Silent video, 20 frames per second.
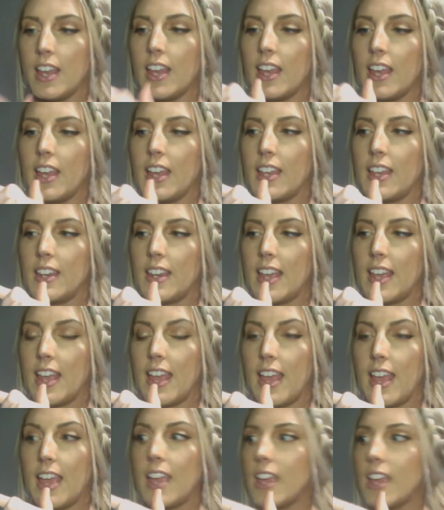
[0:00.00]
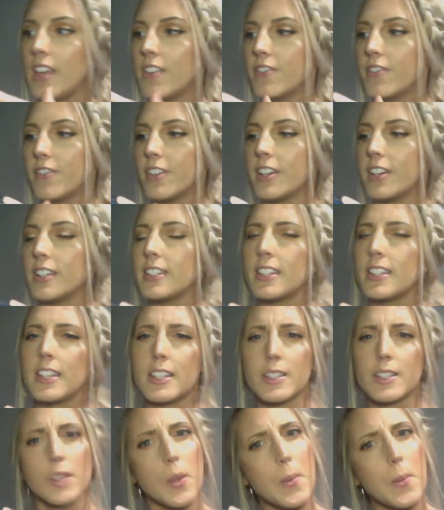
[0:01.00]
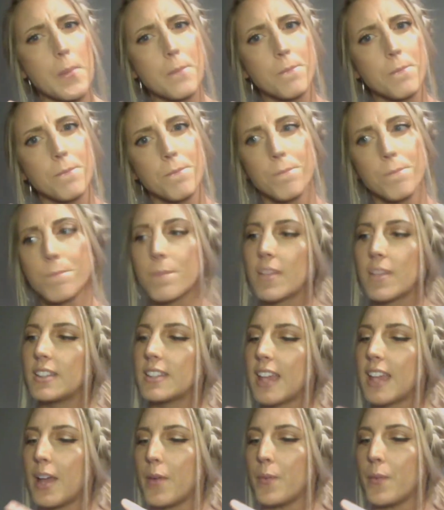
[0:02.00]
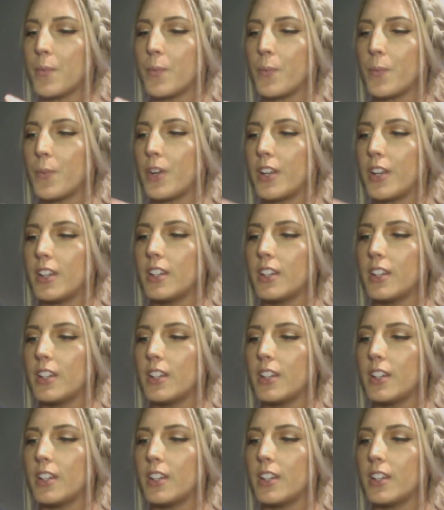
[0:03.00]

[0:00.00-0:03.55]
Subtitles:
and 8 vertices. Let's count. 1,